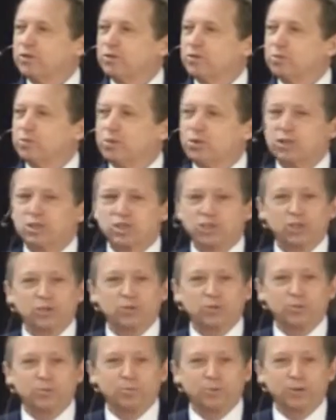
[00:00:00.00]
1,200 more
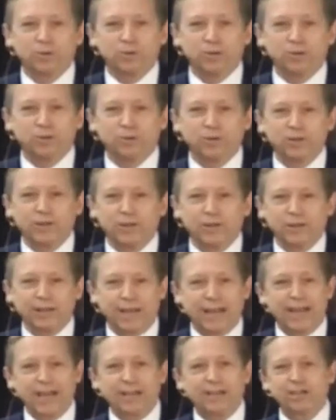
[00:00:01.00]
children per year
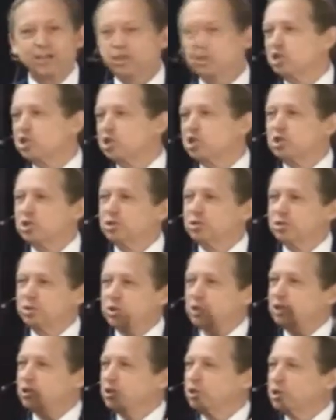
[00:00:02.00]
without adding a
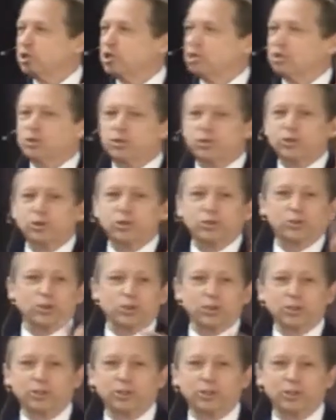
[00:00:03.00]
single additional nurse
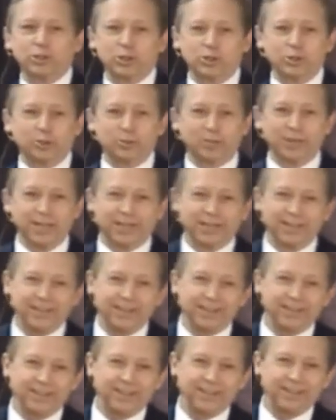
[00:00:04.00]
or a single additional bed.
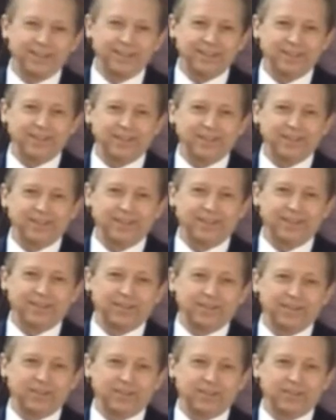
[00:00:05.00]

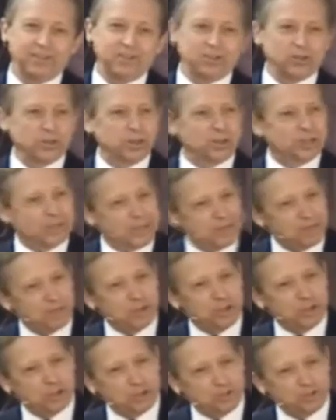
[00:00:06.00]
So you
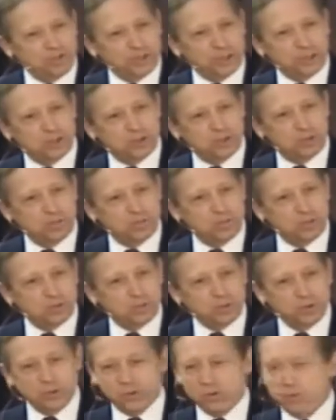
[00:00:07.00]
leverage your fixed
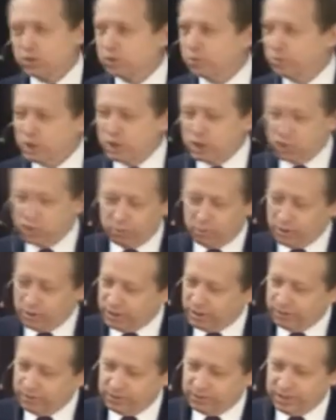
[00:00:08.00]
resources much
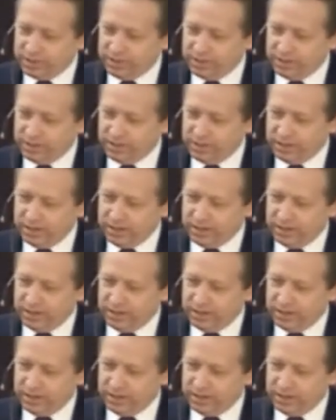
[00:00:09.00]
more heavily.